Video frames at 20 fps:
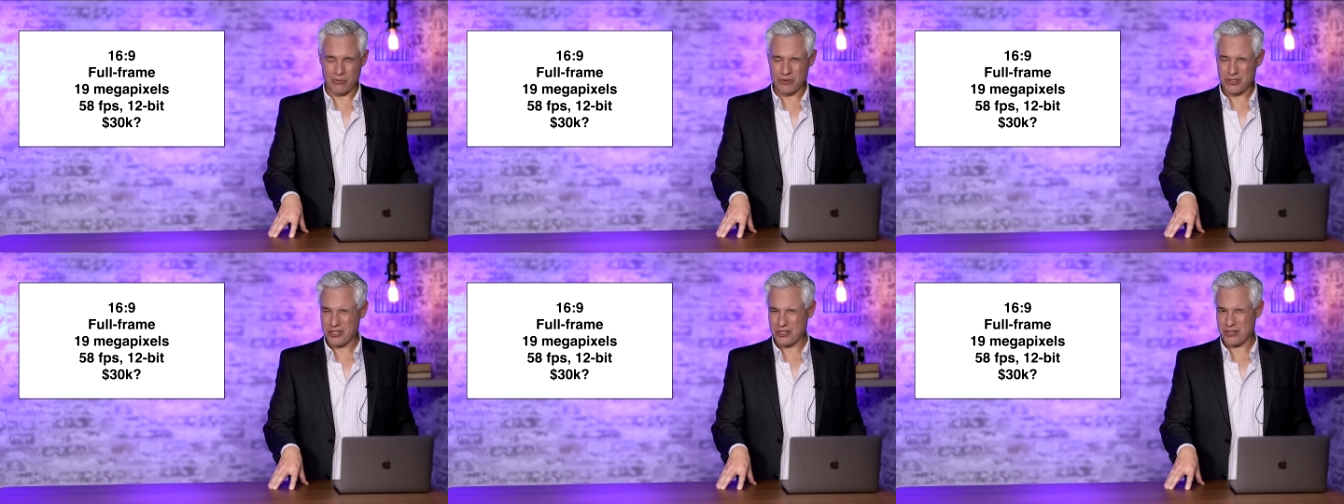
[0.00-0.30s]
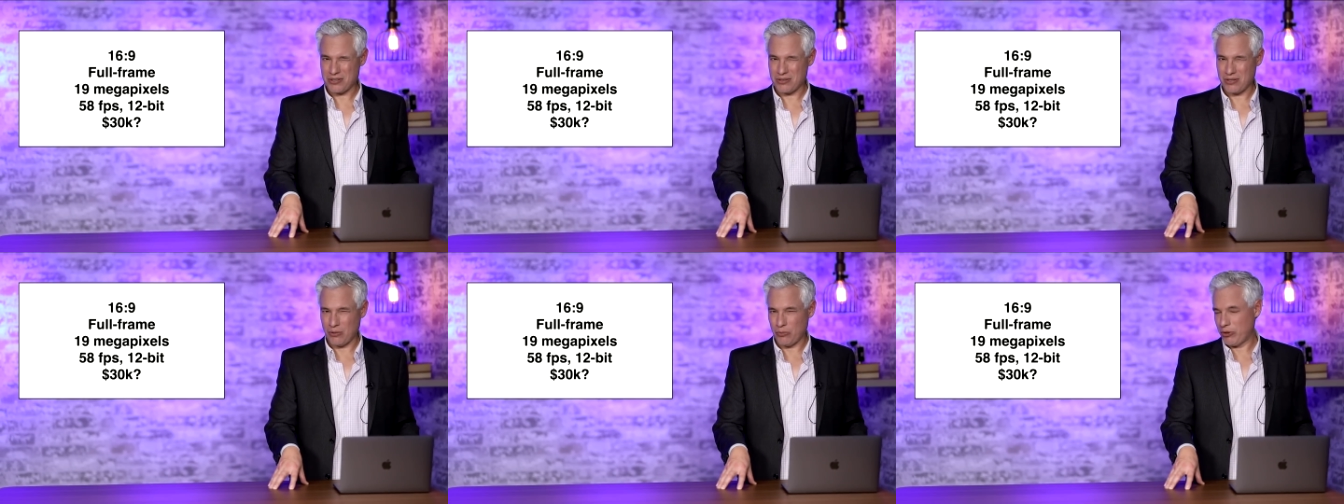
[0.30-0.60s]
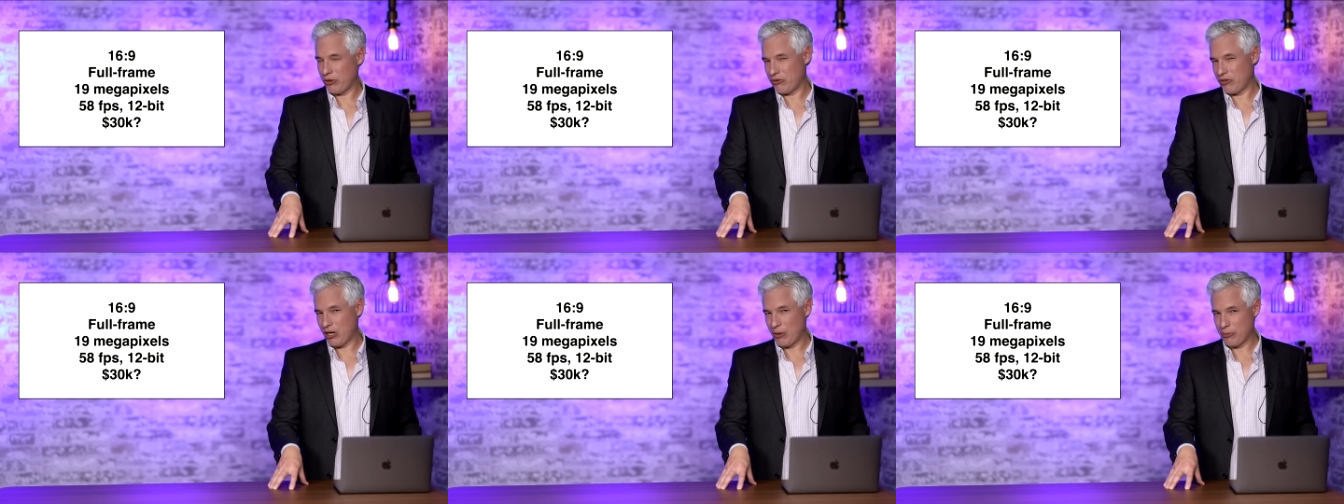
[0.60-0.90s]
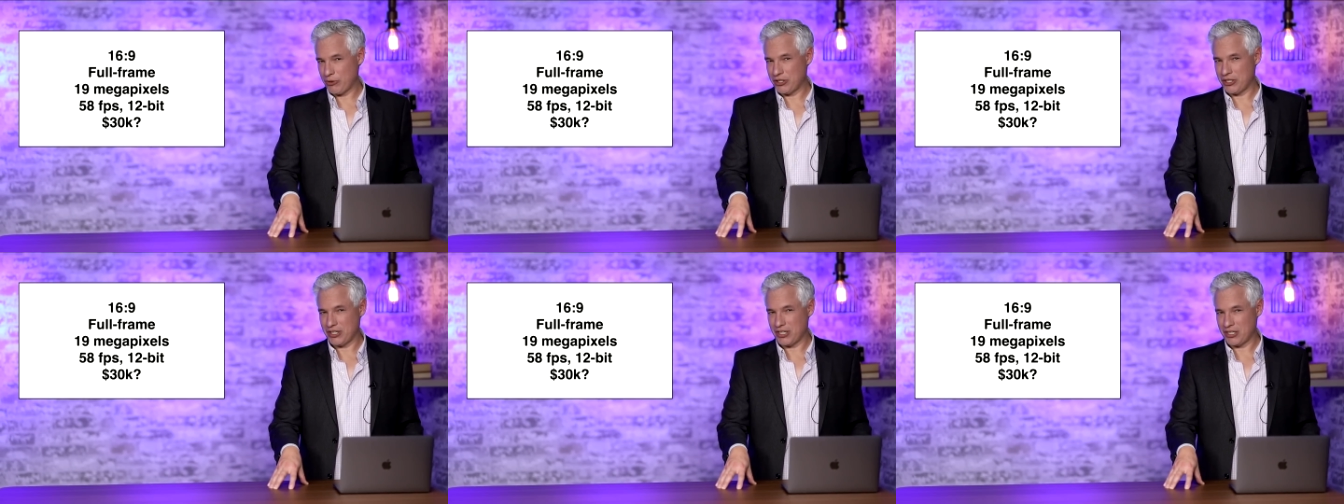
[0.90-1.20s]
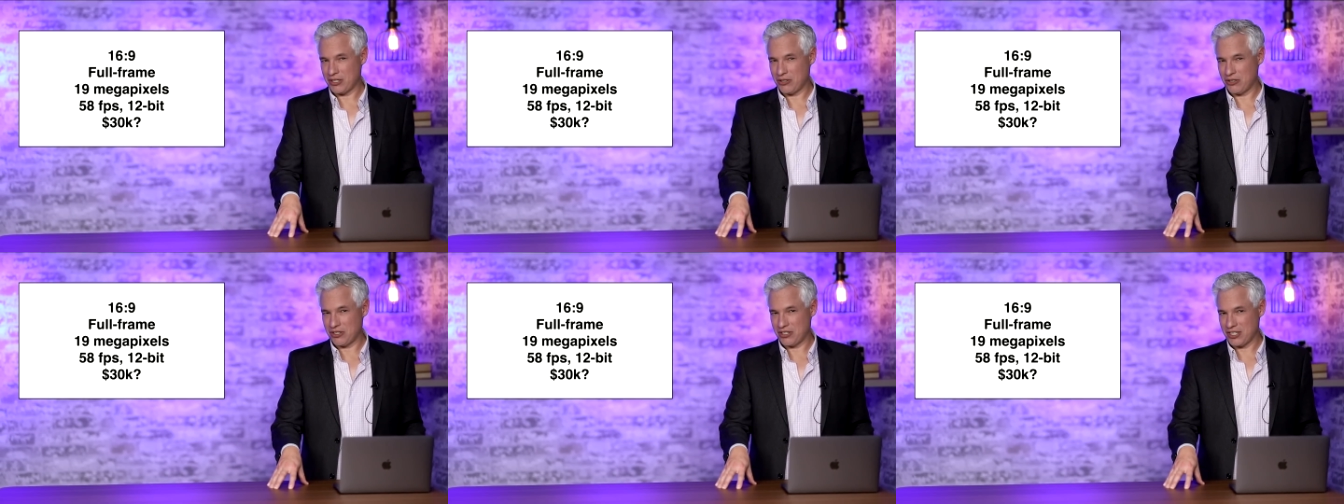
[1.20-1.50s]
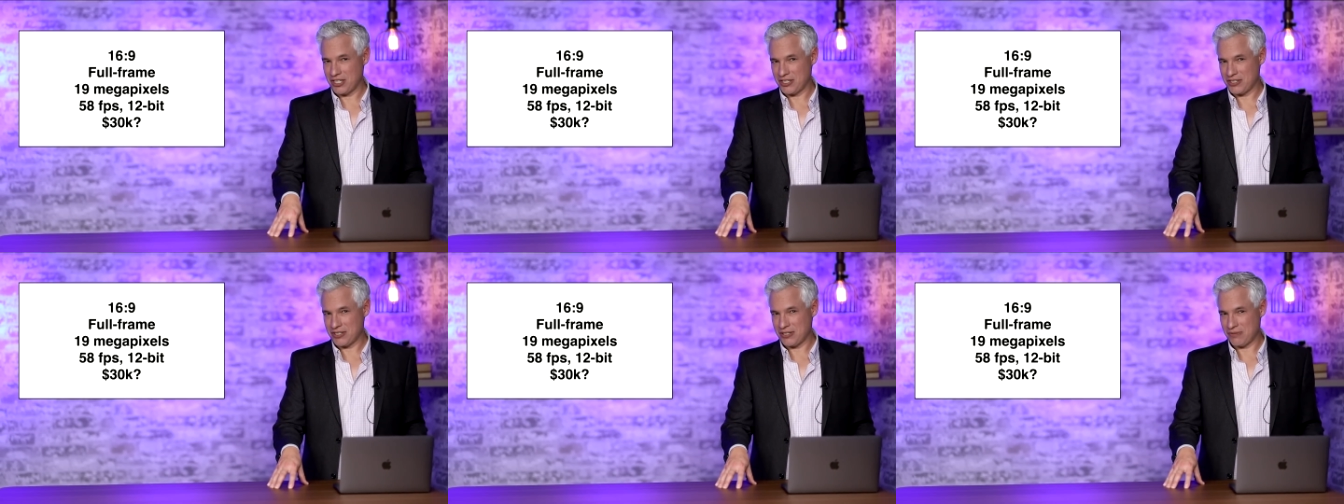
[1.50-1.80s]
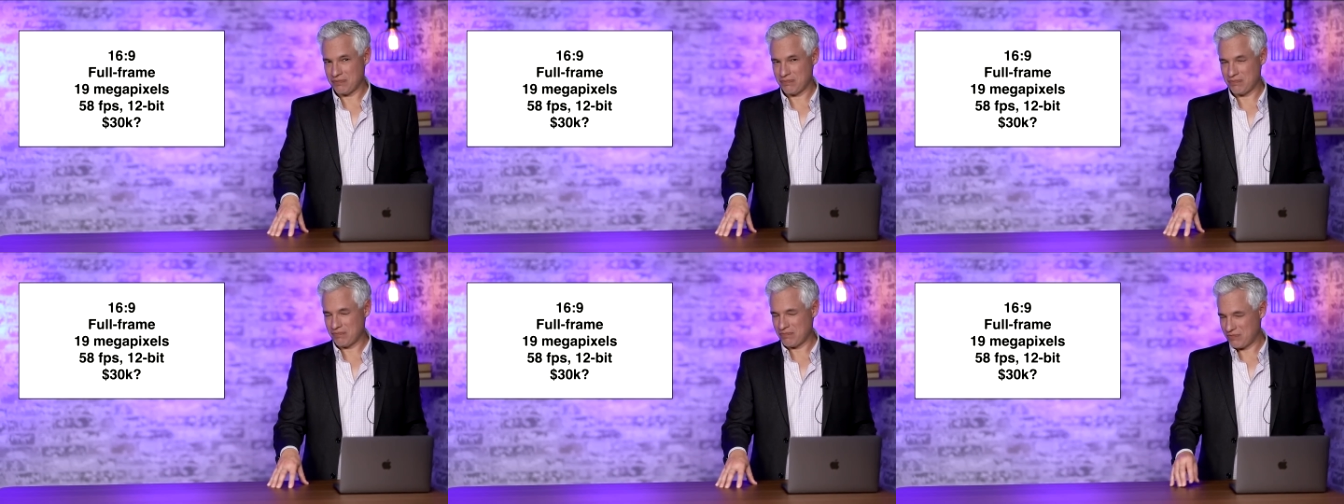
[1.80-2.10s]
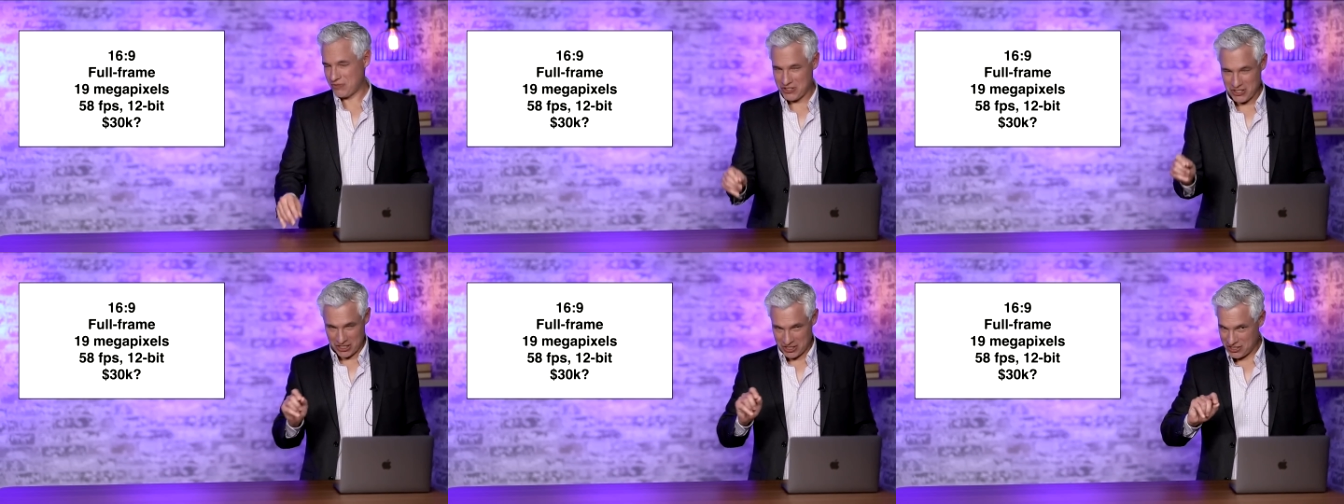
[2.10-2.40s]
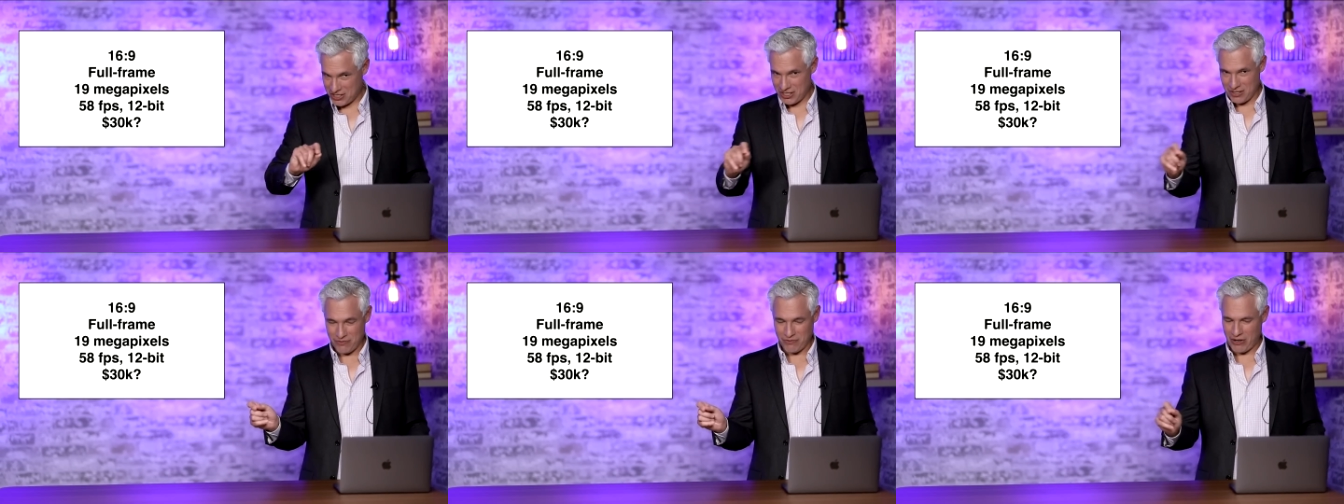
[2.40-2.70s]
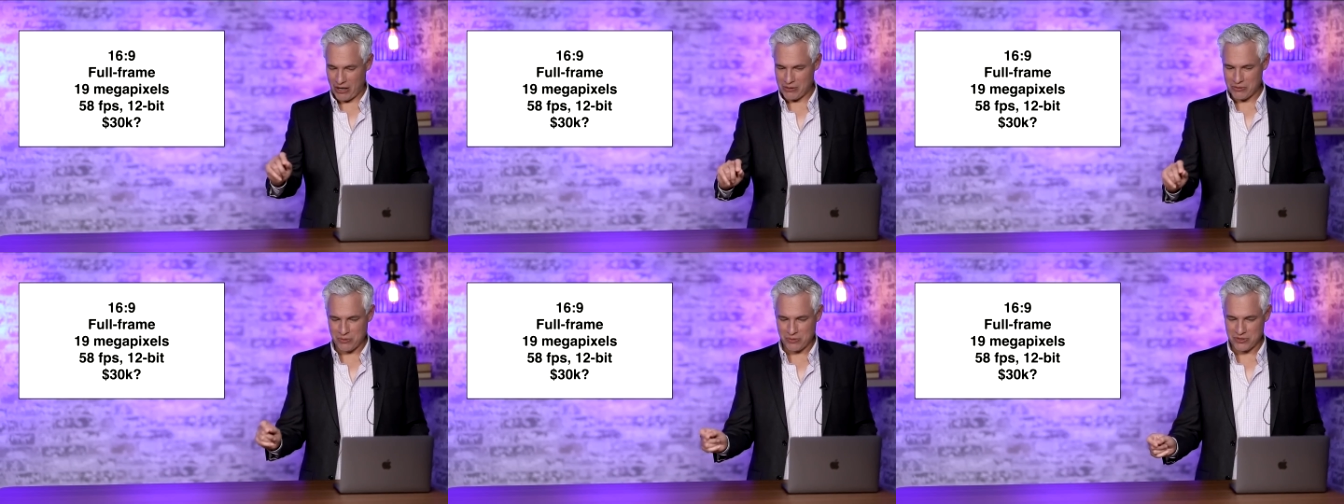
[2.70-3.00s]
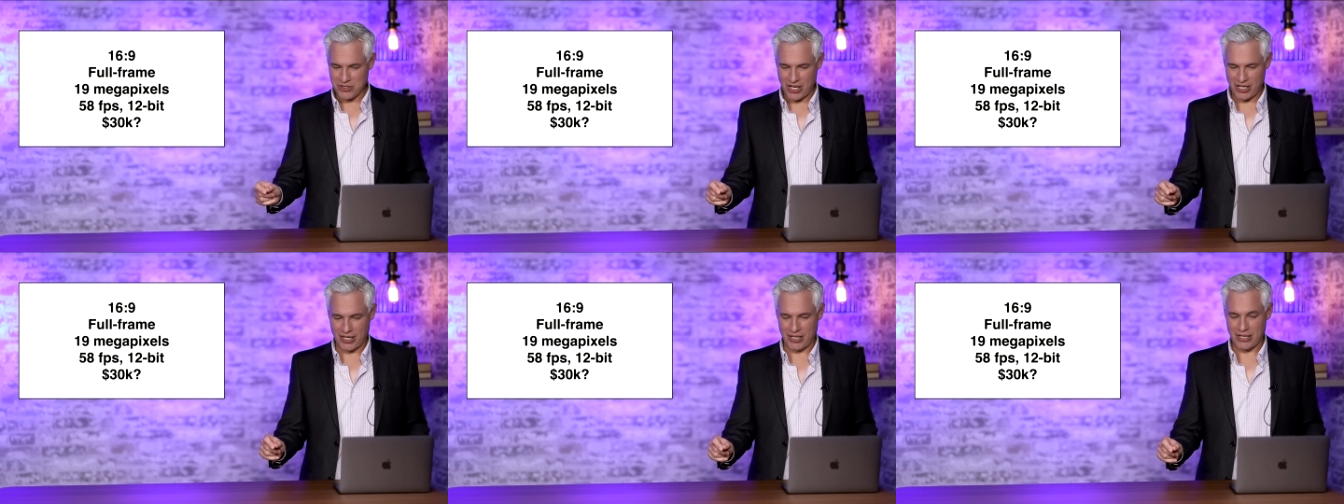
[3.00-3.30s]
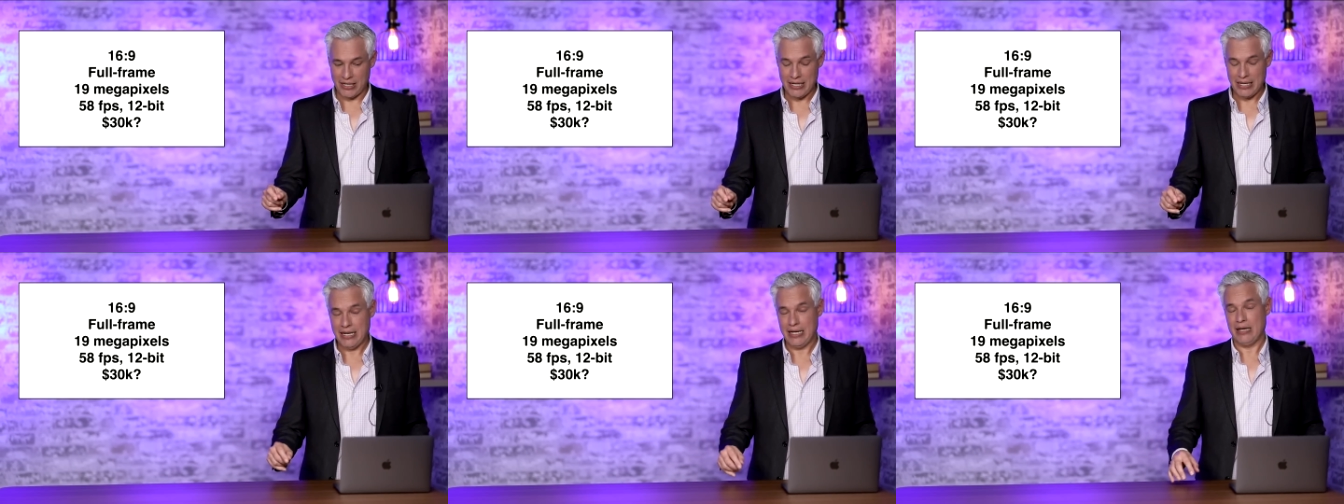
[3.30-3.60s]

which is a weird number that they couldn't get to 60 frames per second